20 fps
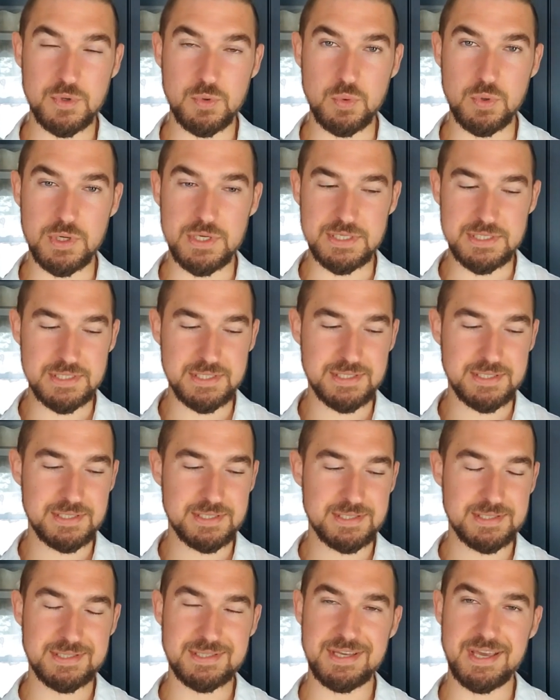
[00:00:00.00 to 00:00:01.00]

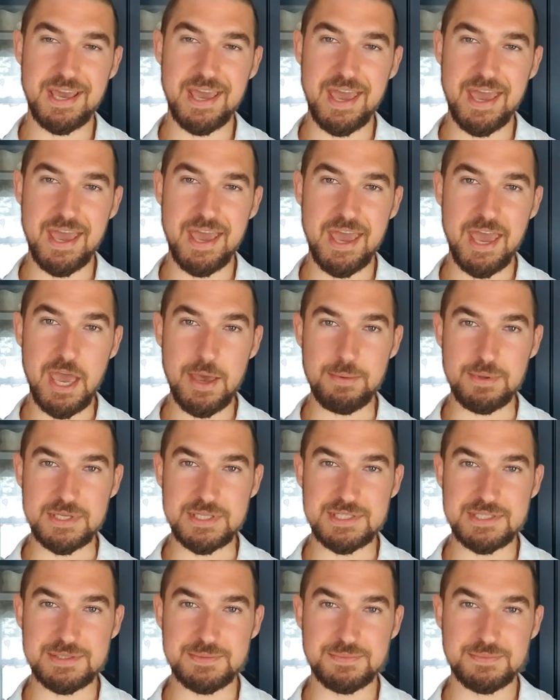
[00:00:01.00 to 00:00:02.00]
was
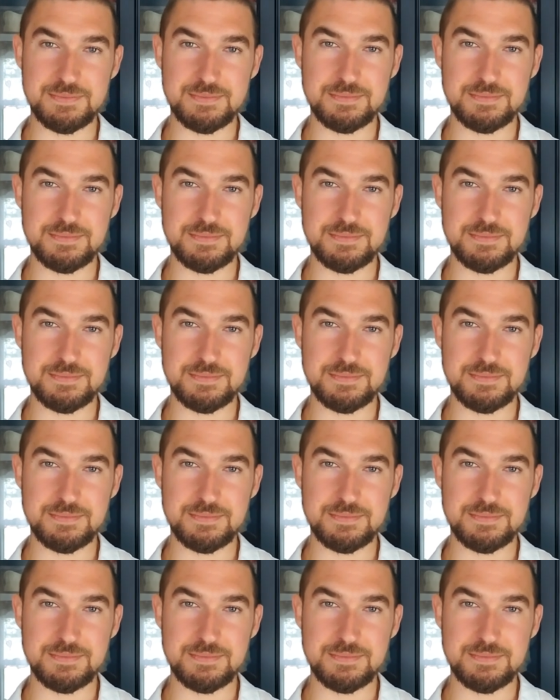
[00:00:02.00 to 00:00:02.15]
habits.